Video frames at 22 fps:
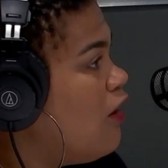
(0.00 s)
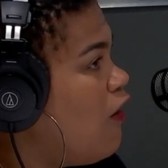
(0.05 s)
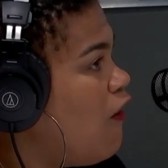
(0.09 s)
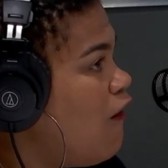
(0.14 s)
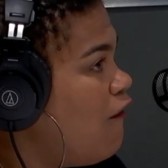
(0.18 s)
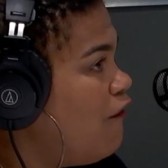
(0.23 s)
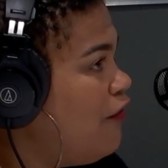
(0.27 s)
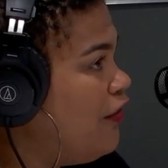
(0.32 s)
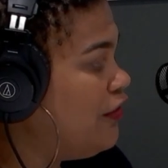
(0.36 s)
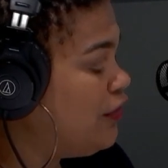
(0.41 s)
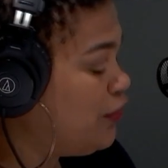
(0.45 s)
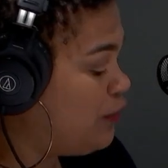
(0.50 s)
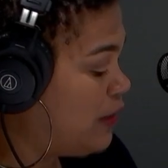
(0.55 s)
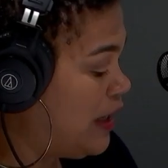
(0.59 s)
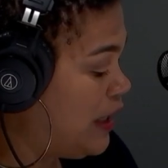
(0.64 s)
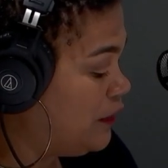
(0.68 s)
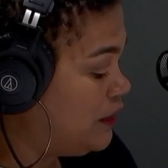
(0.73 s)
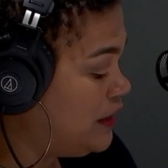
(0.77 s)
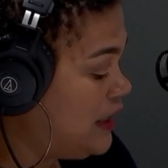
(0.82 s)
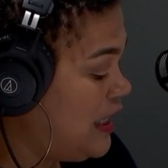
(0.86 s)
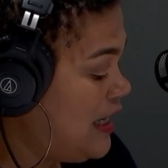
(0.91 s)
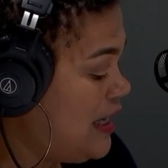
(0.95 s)
of this
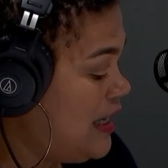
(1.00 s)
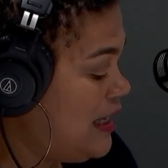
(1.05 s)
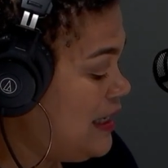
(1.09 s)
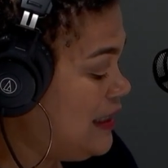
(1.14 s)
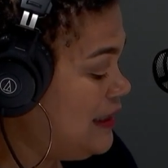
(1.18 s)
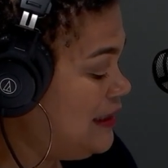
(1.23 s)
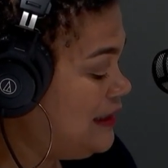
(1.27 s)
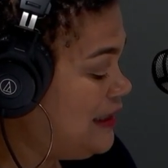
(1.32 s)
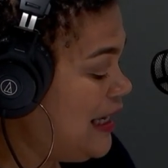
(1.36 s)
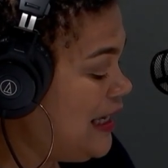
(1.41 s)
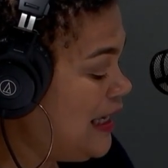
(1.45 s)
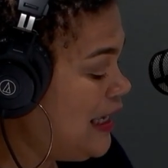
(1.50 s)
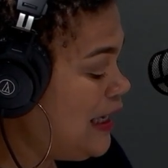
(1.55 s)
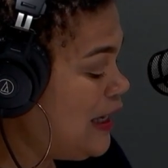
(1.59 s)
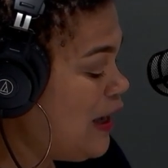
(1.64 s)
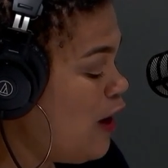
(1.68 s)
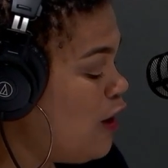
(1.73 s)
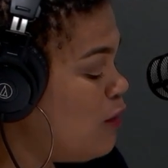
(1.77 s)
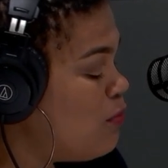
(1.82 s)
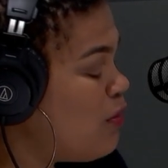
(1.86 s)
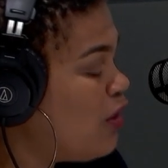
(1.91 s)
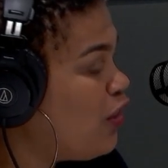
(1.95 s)
round taking
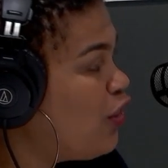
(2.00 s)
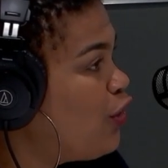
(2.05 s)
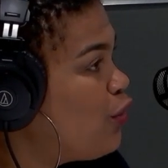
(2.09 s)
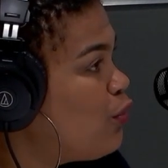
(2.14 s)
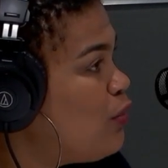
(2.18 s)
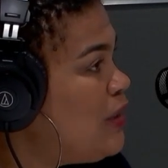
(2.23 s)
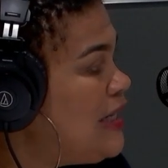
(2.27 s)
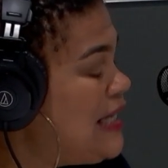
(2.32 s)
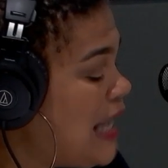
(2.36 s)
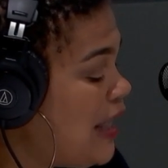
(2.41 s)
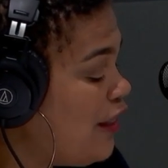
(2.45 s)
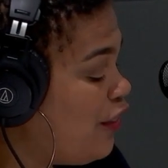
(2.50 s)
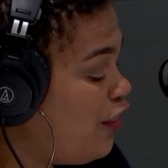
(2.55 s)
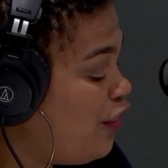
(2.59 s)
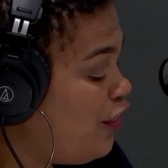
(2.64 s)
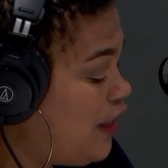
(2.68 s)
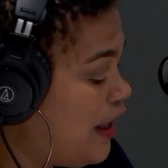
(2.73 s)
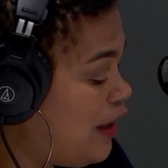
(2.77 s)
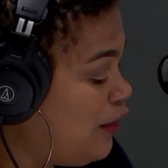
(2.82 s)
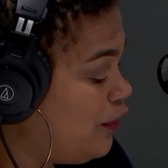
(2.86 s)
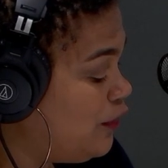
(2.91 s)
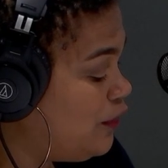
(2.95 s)
home
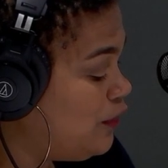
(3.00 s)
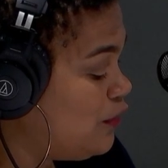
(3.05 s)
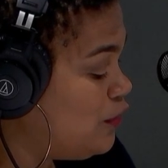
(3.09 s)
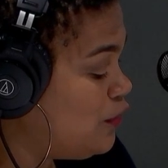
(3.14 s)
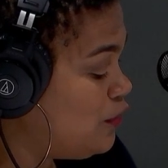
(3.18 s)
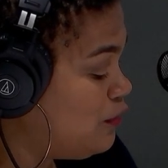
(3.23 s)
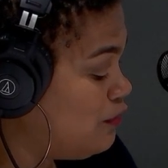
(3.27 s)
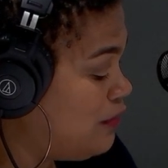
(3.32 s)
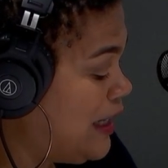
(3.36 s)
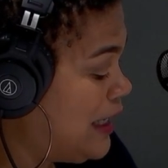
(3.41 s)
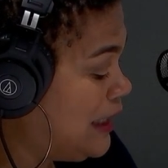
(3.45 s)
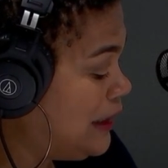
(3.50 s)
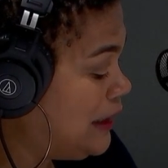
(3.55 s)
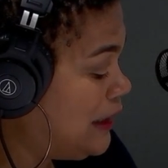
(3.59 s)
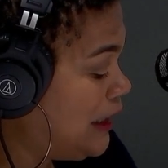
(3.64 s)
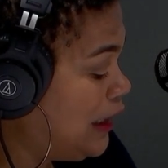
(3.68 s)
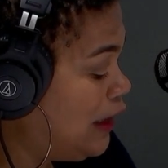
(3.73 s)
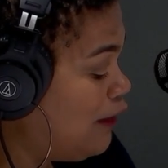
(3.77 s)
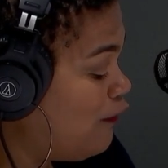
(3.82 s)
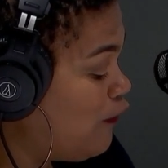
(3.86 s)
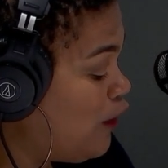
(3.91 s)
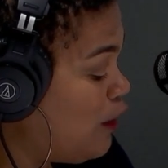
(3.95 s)
3,000 Rand.
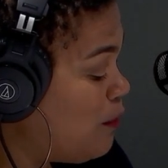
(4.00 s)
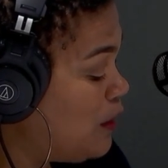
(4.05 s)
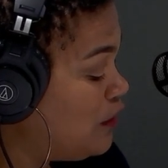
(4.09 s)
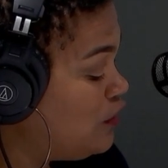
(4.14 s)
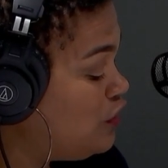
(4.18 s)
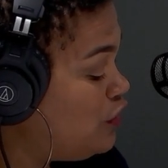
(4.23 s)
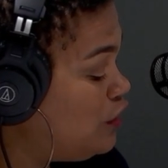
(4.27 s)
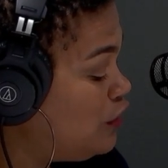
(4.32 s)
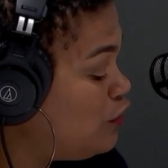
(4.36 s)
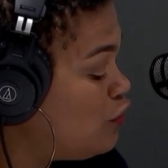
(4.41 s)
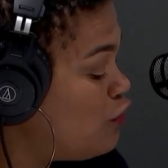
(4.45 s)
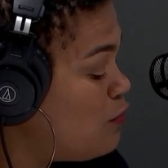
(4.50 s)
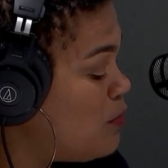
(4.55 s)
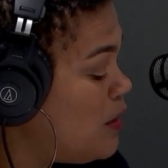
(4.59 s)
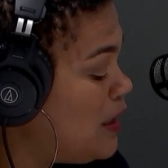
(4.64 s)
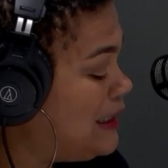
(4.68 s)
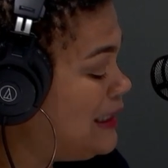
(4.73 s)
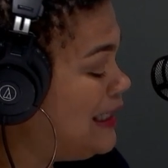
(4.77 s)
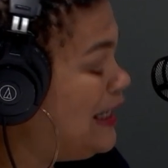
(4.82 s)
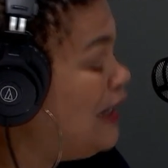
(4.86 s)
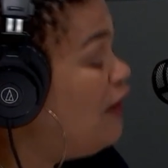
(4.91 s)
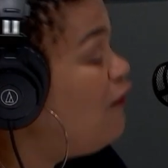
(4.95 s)
Thank you very much. Just a
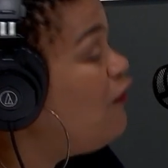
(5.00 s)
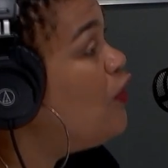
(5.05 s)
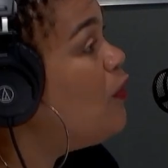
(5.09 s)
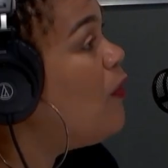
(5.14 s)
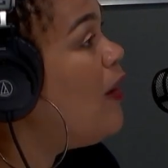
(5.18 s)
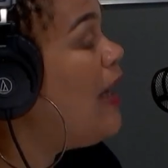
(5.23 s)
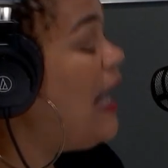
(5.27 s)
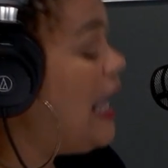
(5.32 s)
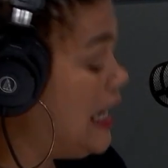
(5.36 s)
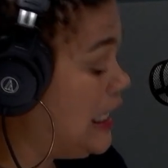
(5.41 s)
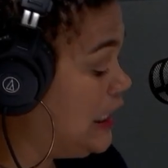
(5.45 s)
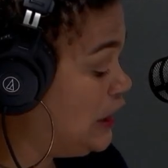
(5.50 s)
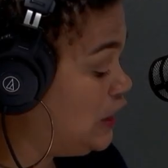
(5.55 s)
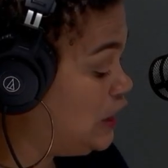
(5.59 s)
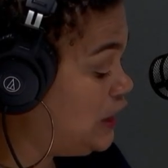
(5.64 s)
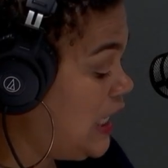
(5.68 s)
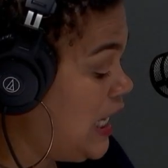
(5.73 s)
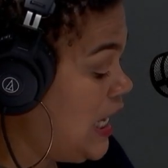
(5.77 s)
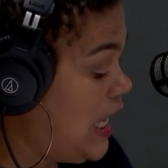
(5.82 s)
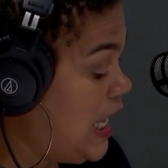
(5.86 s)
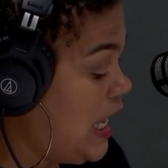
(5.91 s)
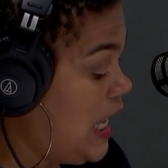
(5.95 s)
reminder, if you are aged
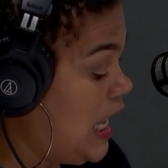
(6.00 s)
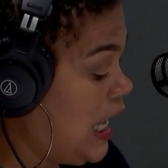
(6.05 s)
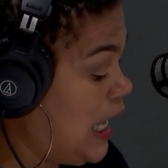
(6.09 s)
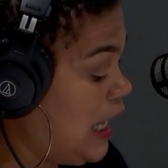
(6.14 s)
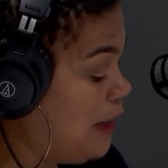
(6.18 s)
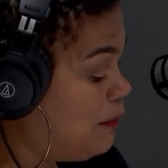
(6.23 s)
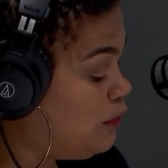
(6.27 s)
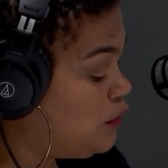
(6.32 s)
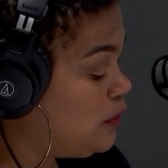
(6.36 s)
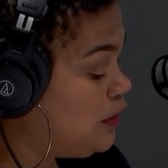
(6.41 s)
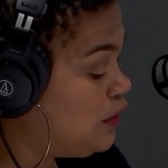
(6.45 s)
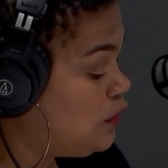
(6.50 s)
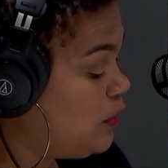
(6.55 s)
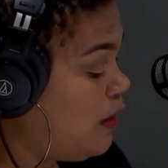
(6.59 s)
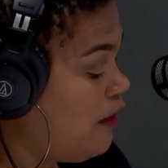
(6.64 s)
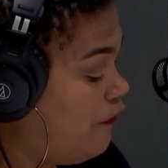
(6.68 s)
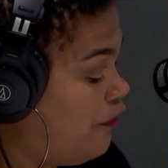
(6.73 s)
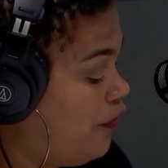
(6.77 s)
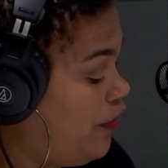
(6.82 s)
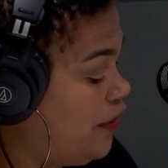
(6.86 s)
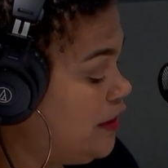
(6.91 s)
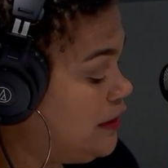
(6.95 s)
between
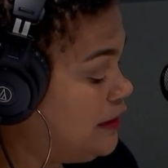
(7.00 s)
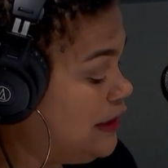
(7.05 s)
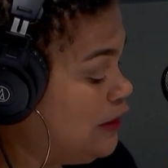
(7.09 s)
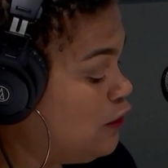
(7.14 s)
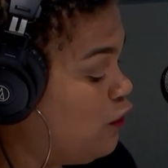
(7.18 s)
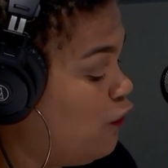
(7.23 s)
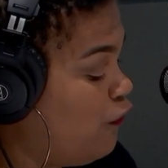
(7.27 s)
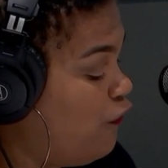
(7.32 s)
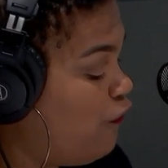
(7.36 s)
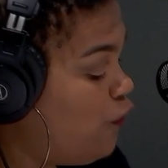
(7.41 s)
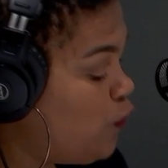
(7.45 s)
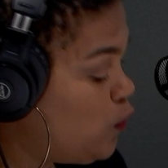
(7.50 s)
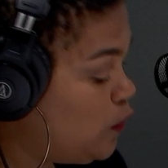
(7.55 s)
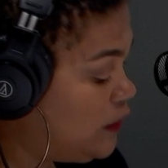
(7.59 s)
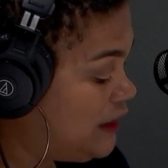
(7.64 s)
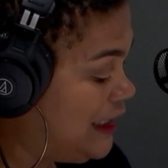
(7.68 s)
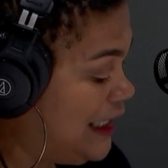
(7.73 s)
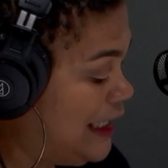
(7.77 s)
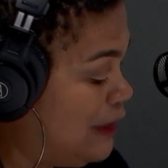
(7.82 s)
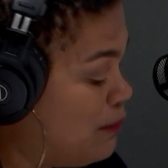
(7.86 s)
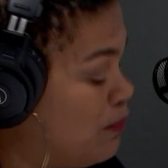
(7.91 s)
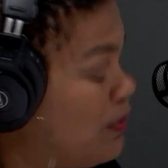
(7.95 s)
12, 13 or
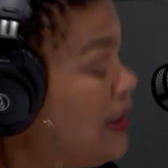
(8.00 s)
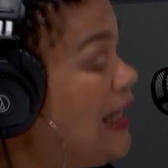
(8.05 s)
14,